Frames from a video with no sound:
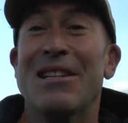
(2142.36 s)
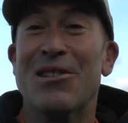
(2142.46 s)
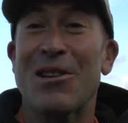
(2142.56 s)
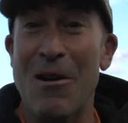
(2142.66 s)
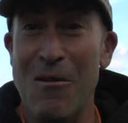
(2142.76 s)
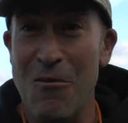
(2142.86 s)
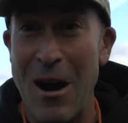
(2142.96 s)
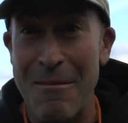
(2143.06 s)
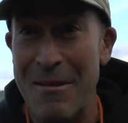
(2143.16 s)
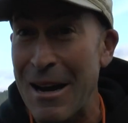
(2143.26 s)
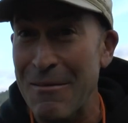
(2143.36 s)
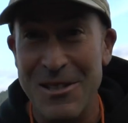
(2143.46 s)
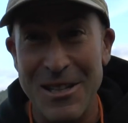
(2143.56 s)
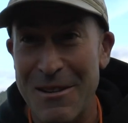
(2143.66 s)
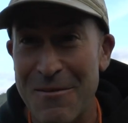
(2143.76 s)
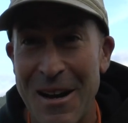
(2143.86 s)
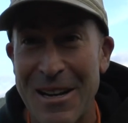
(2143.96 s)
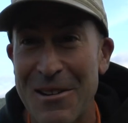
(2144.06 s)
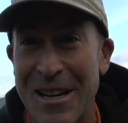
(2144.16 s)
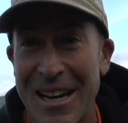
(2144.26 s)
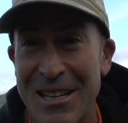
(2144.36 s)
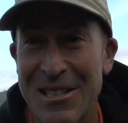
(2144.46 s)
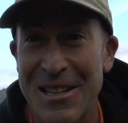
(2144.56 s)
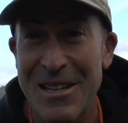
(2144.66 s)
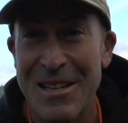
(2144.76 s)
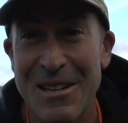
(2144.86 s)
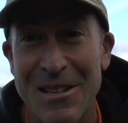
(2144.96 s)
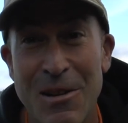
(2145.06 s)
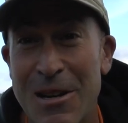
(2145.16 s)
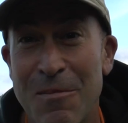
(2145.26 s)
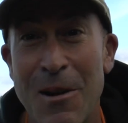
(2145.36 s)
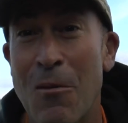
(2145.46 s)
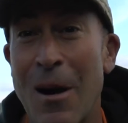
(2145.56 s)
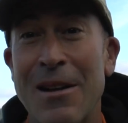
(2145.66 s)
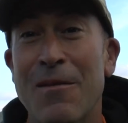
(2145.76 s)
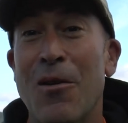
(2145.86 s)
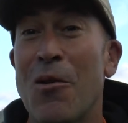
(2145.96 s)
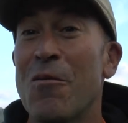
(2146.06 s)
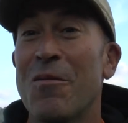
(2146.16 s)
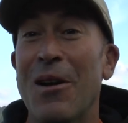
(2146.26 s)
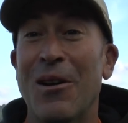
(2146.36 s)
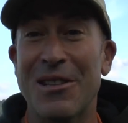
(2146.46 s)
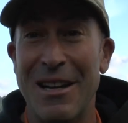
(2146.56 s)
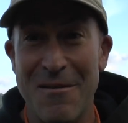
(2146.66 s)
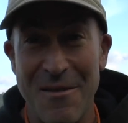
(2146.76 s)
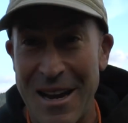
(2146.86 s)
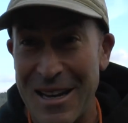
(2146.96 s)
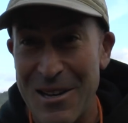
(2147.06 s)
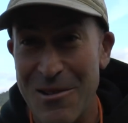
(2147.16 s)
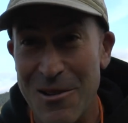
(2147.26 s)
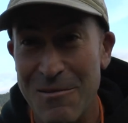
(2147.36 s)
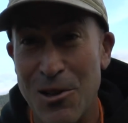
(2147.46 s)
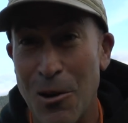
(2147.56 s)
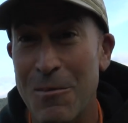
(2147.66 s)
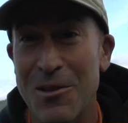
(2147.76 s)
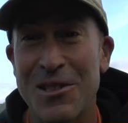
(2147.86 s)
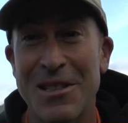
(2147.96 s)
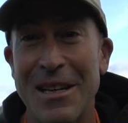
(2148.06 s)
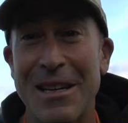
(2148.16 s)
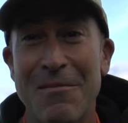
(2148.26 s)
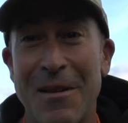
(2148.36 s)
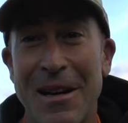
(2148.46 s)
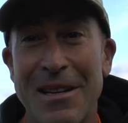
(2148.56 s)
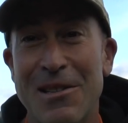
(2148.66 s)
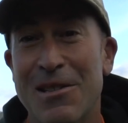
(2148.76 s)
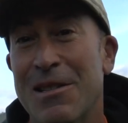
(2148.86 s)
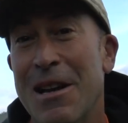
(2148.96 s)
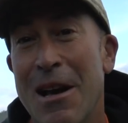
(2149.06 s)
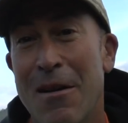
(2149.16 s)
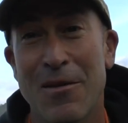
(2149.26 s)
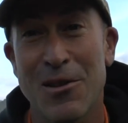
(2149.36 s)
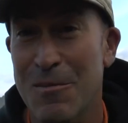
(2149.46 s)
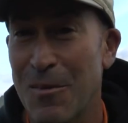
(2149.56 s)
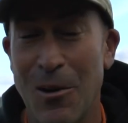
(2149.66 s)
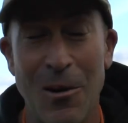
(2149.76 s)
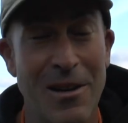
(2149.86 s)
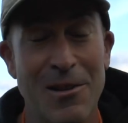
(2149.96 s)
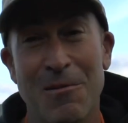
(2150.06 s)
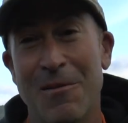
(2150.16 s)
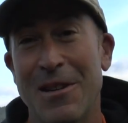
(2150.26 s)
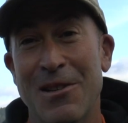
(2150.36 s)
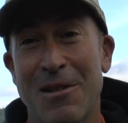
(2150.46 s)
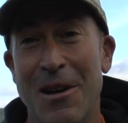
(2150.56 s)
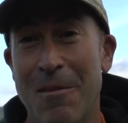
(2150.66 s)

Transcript: just going to wrap it up and say thank you, Cassine. It's been wonderful. Like I say, thank you to Tom at Sticky Baits for supplying us with this